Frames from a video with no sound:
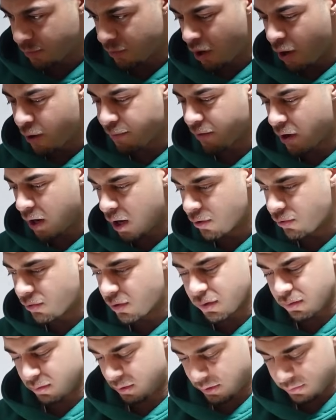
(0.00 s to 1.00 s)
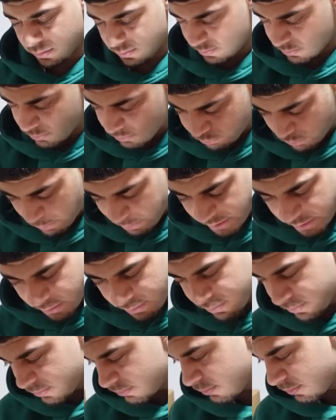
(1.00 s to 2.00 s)
We've got over 100, that's
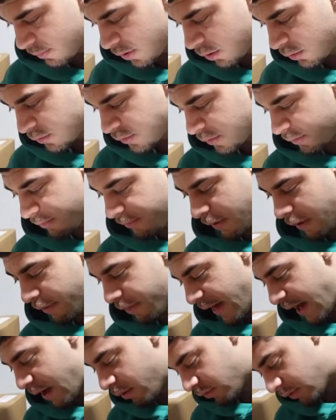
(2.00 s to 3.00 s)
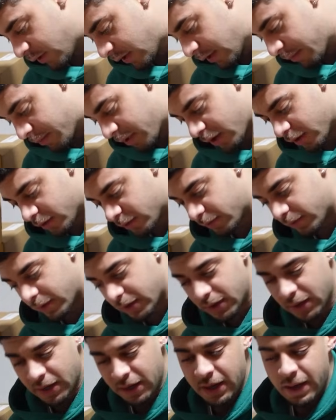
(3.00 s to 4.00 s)
probably close to a thousand here by looks of
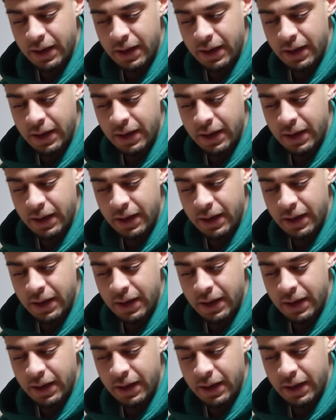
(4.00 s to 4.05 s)
it.